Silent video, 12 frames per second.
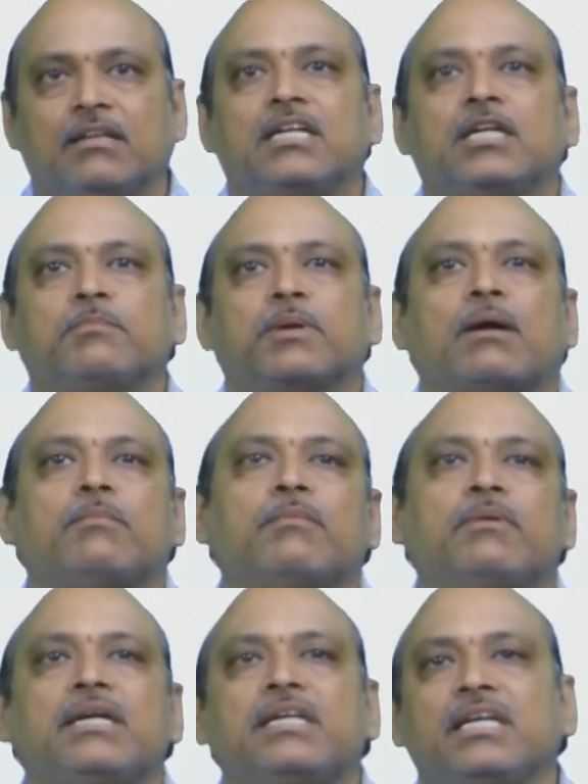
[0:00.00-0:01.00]
That
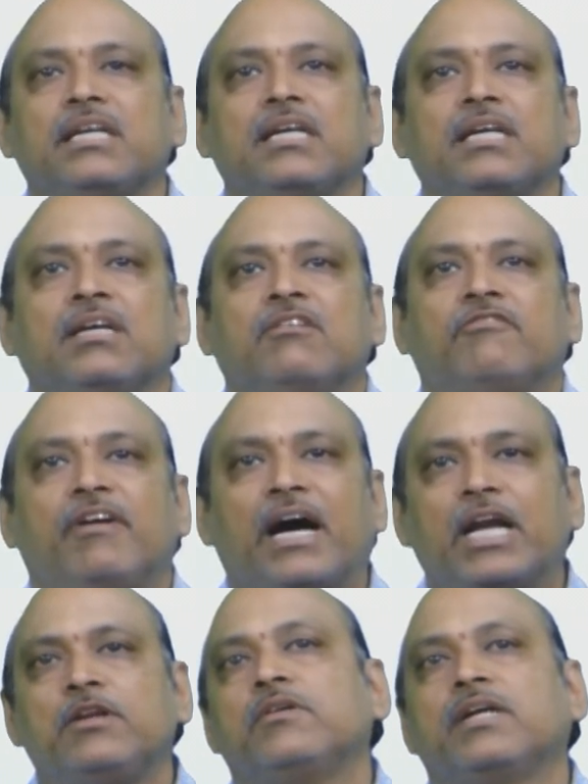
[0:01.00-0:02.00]
probability
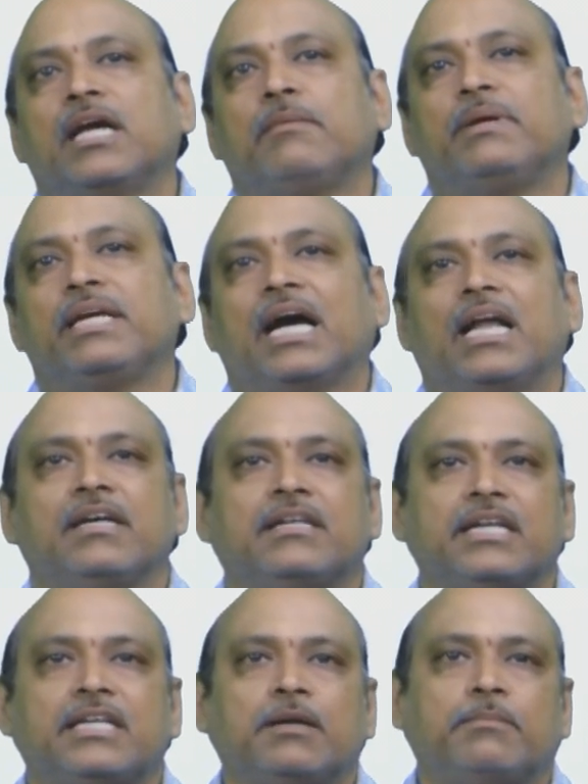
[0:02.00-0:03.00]
value can be
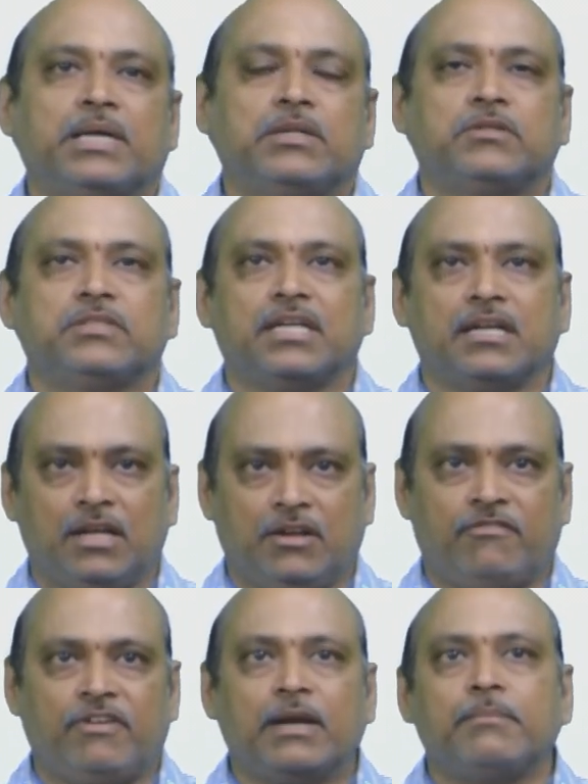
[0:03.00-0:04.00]
calculated by using
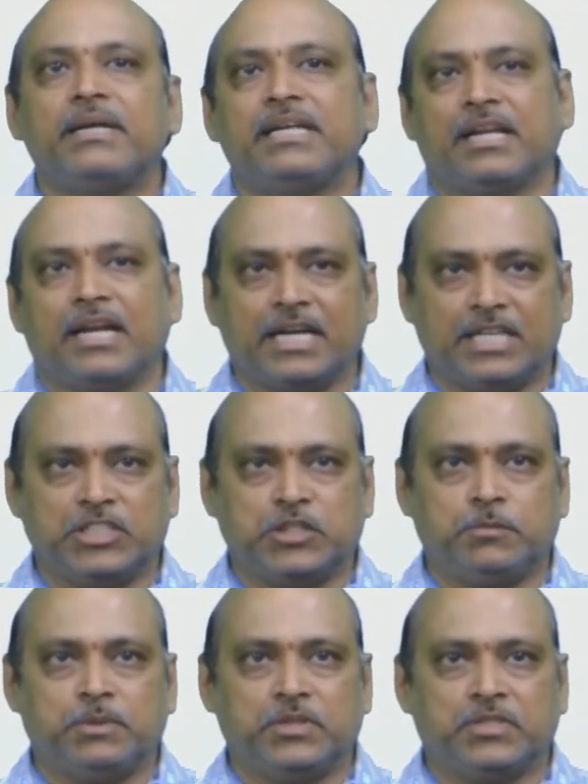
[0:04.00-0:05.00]
Fermi Dirac
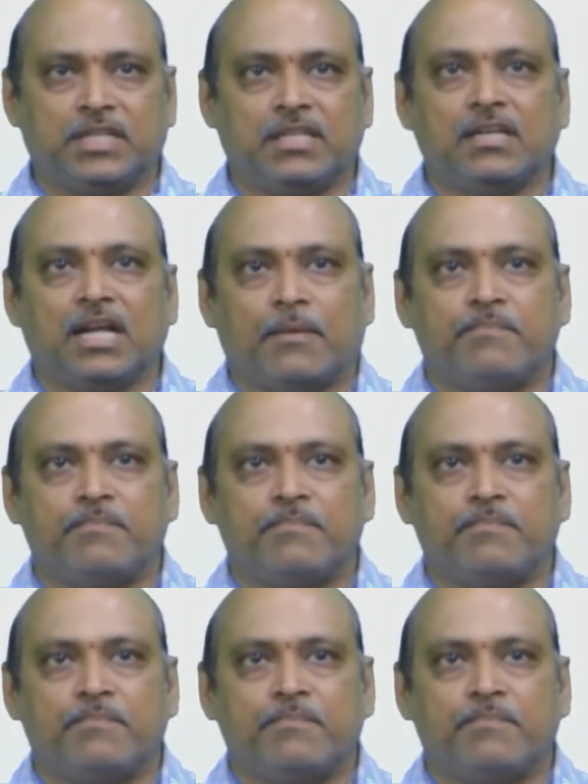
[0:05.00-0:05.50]
distribution law.